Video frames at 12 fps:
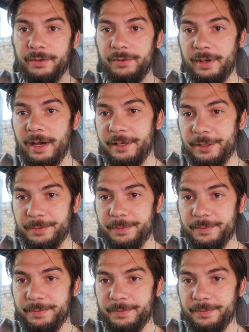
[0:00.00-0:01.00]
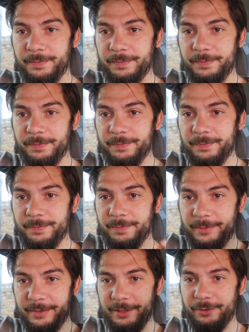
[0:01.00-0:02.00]
So guys,
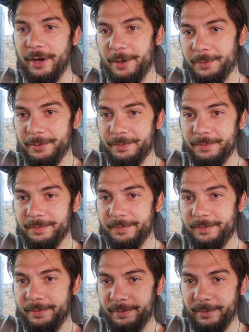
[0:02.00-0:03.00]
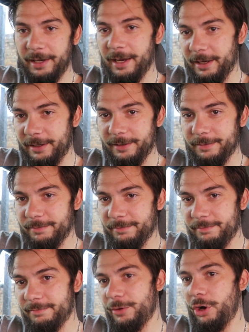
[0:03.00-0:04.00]
subscribe, like,
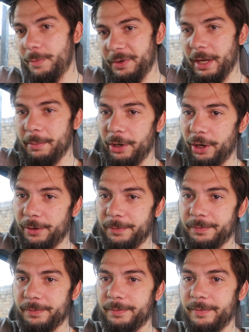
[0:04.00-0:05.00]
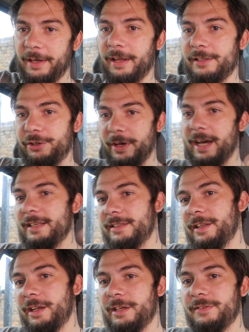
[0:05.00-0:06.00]
comment down below, and I'll see you guys
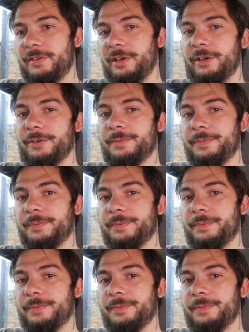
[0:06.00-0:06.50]
in the next video.